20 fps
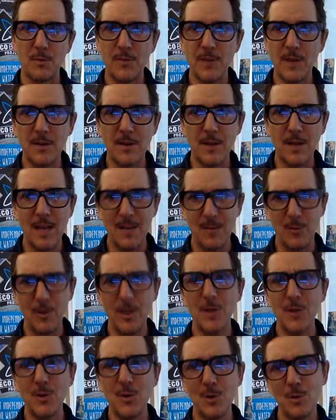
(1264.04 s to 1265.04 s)
We figured if
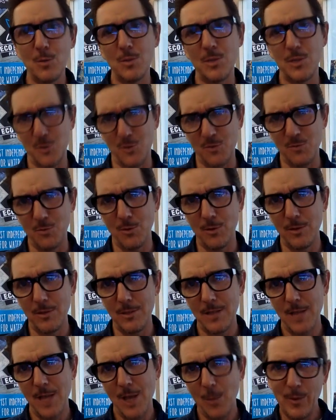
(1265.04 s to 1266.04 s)
we could do it with
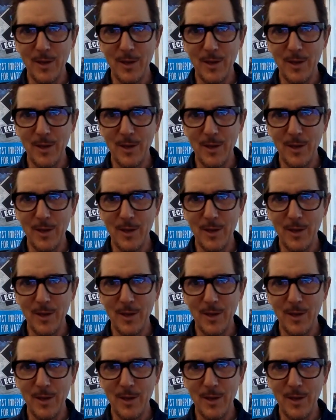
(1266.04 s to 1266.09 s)
surfboards,